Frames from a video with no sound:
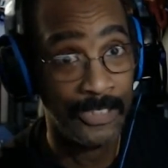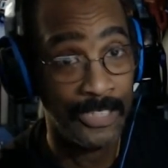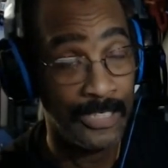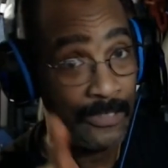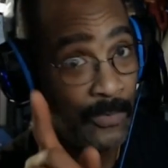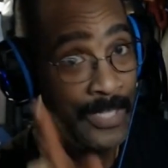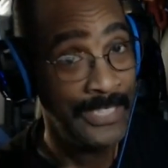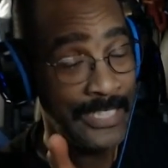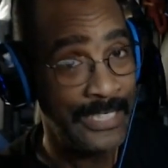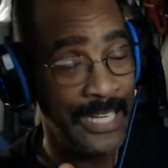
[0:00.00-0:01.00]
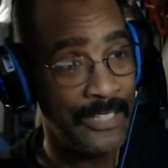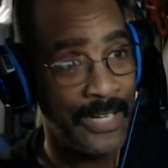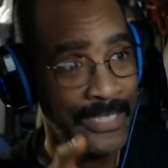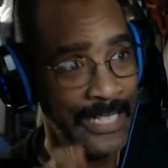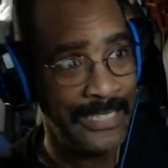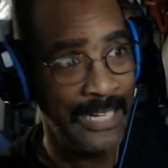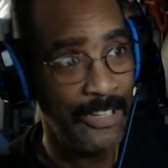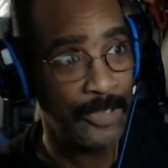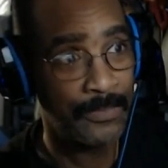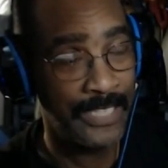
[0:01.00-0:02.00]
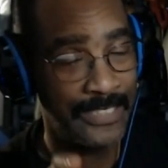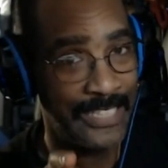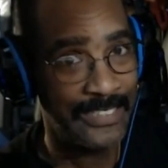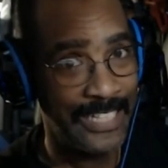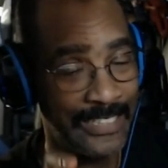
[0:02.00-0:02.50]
What does that tell you? That tells that's